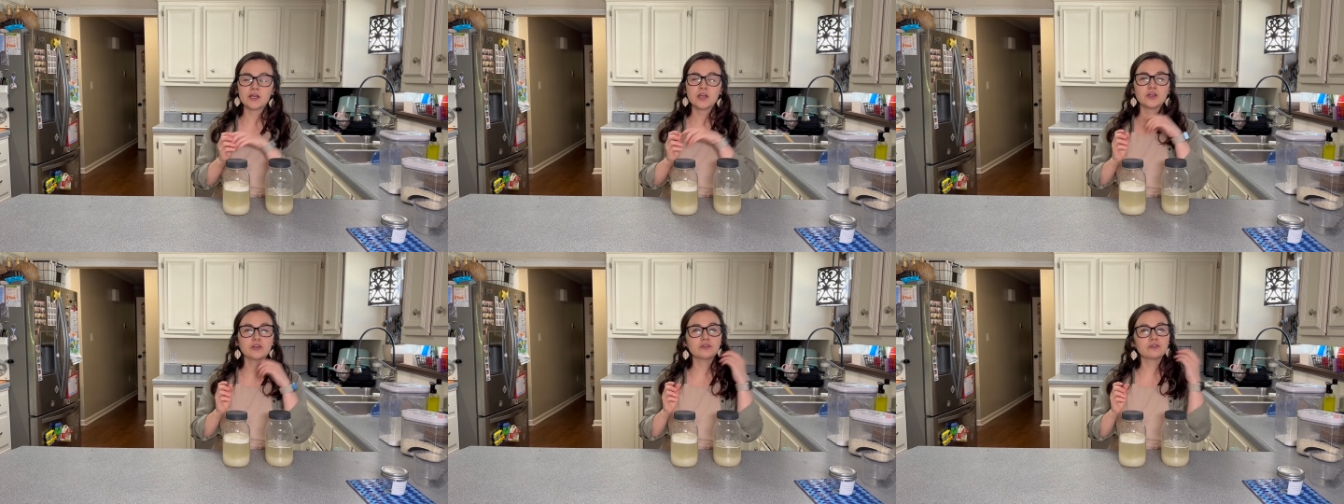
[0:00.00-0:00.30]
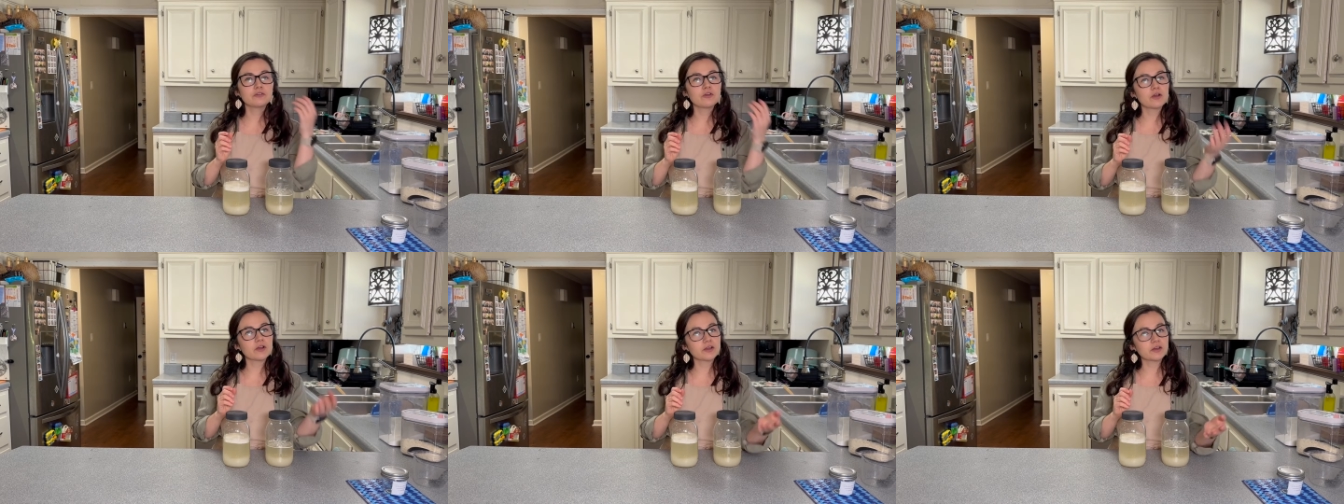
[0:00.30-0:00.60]
You're
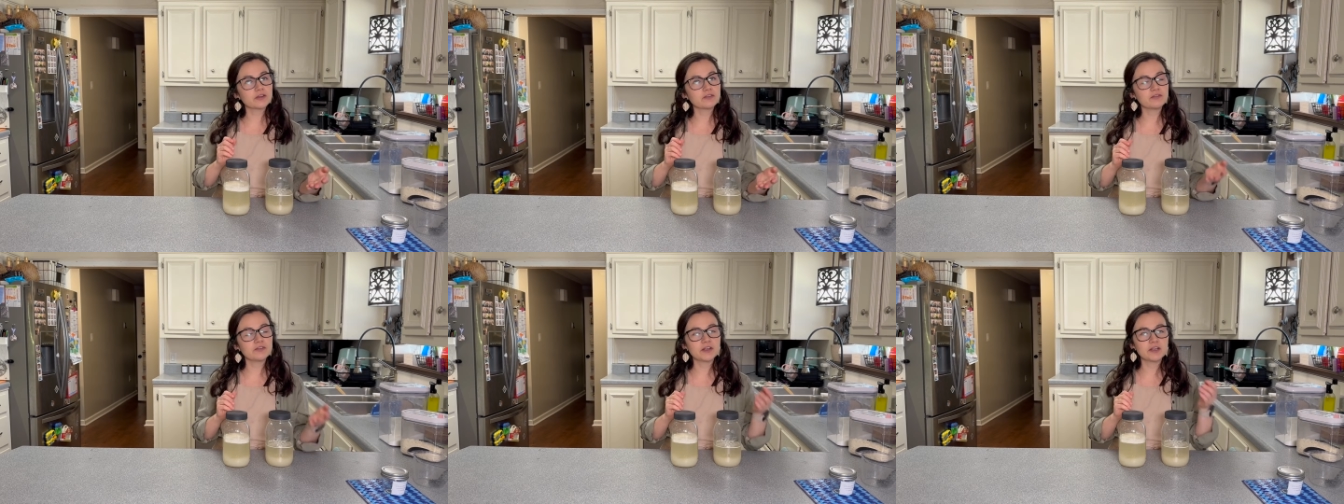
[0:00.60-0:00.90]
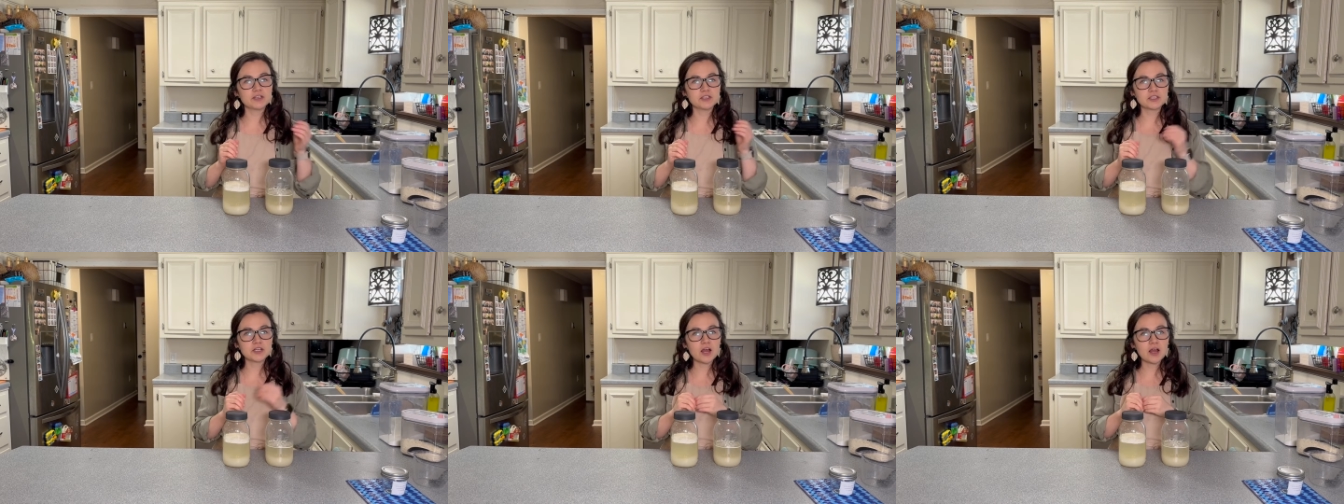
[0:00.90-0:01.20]
not going to feed
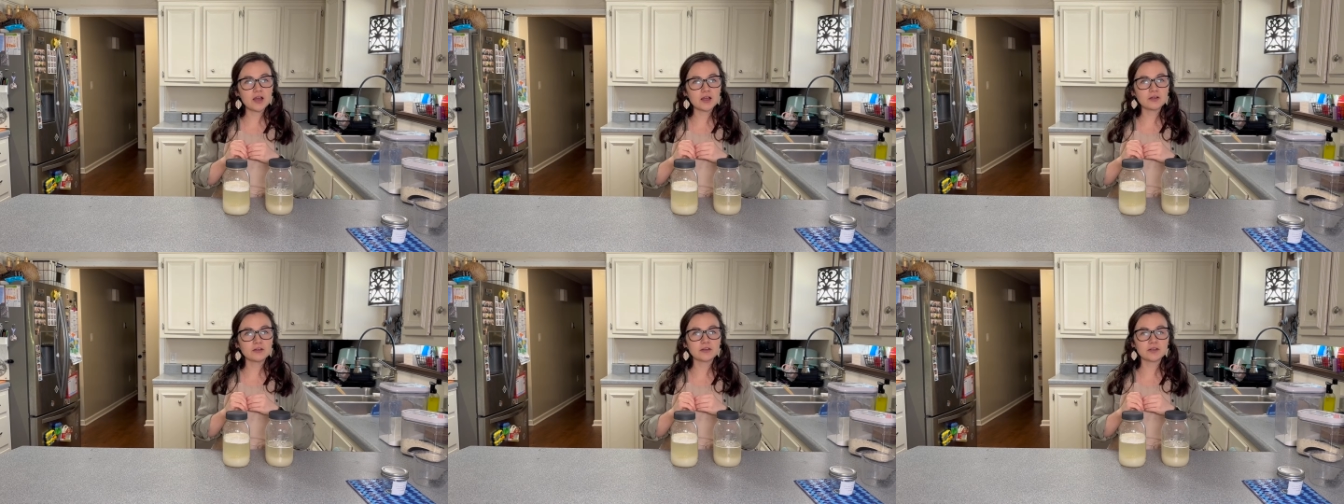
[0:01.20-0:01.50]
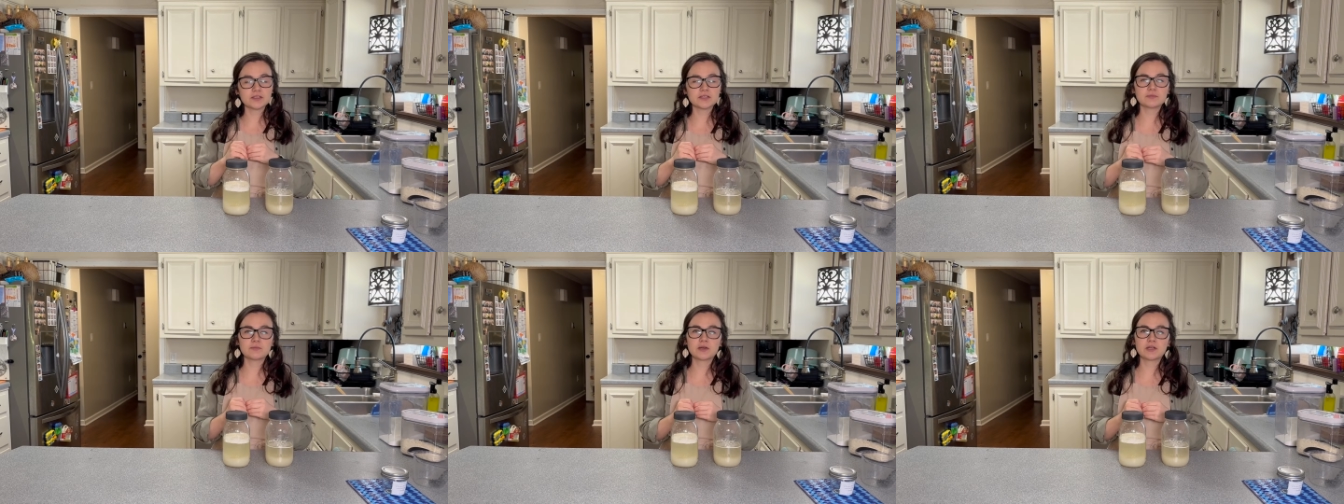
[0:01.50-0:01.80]
a child
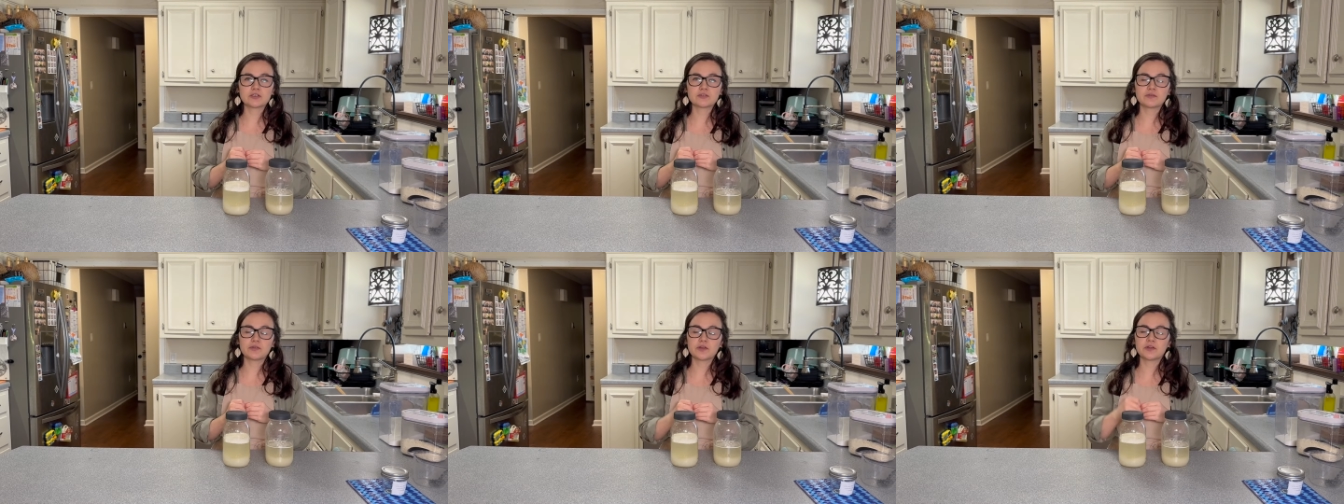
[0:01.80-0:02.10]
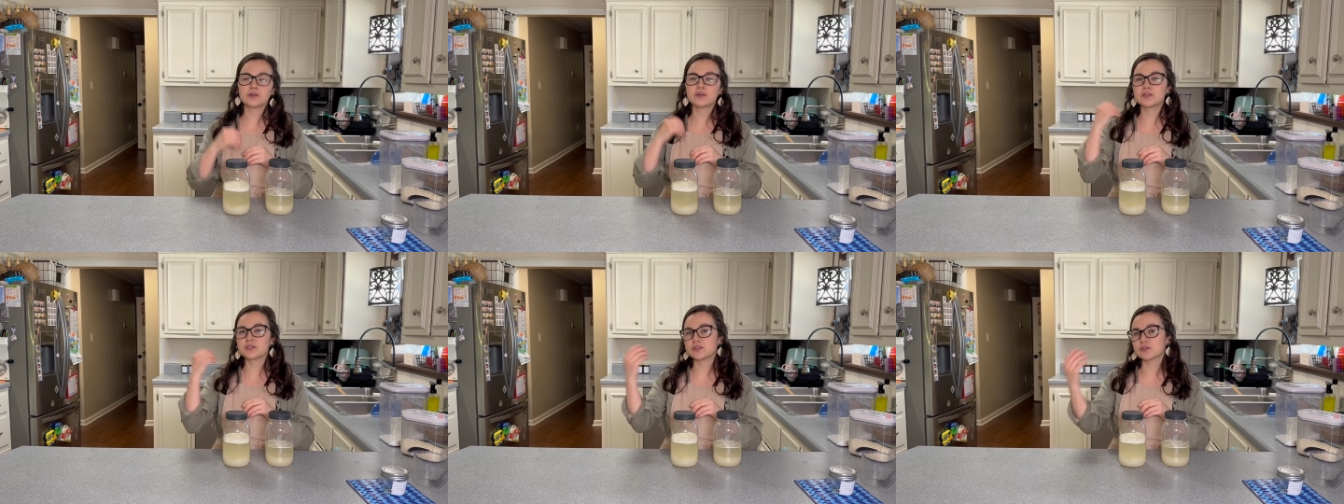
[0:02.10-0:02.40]
as much
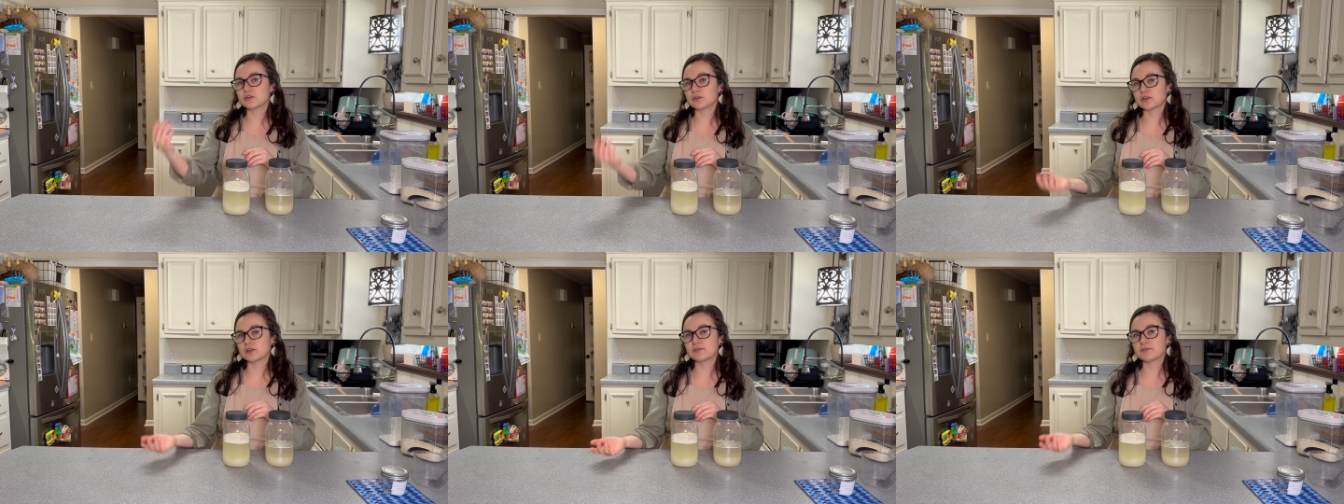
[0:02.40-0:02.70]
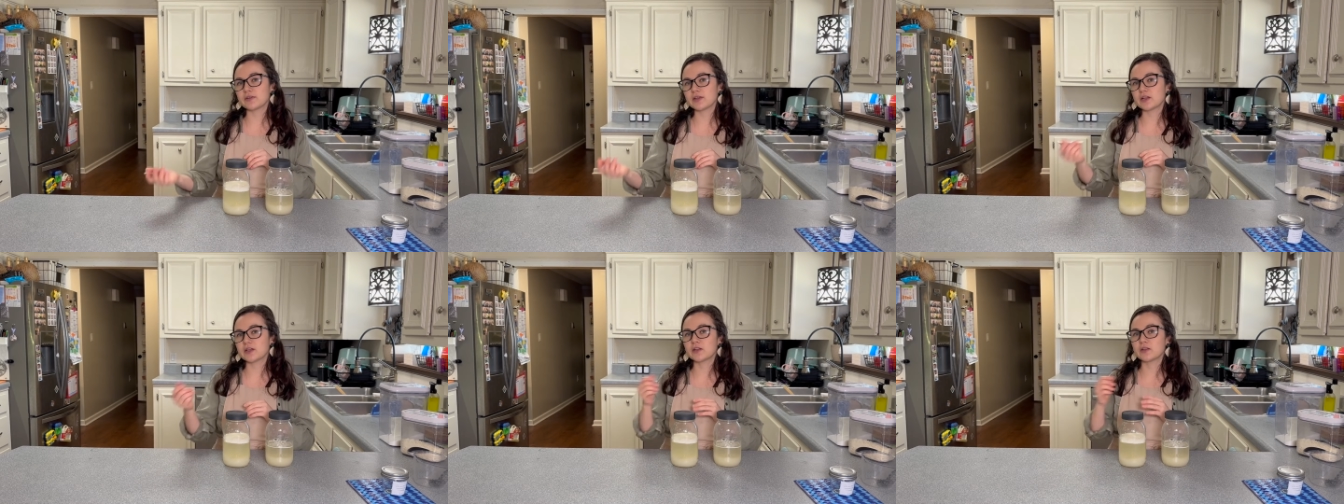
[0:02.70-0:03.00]
food as you're going to
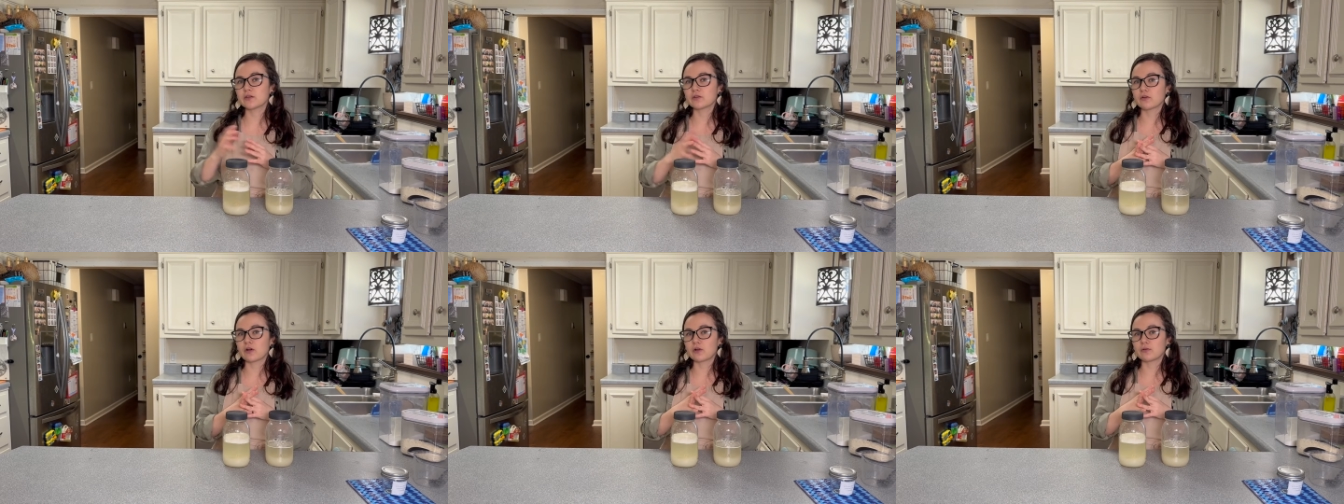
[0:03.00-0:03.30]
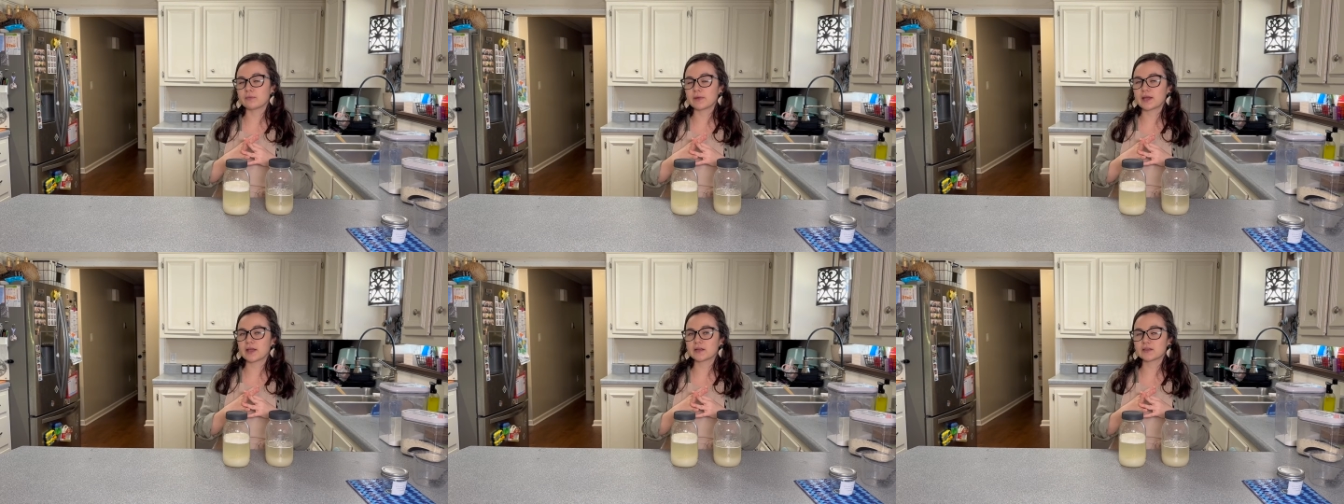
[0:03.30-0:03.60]
feed the grown
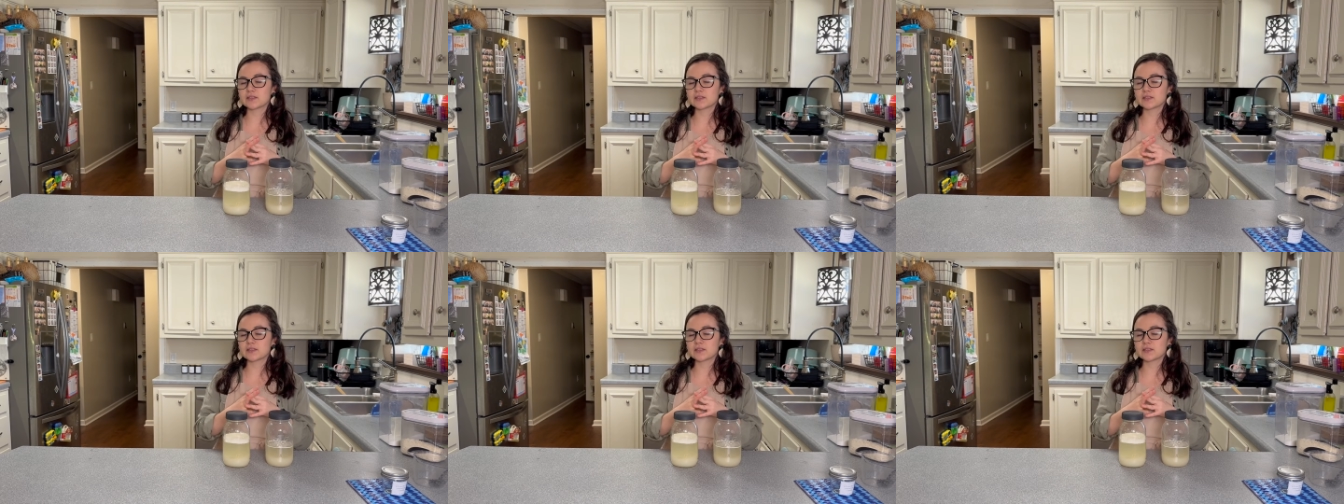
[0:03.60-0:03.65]
man.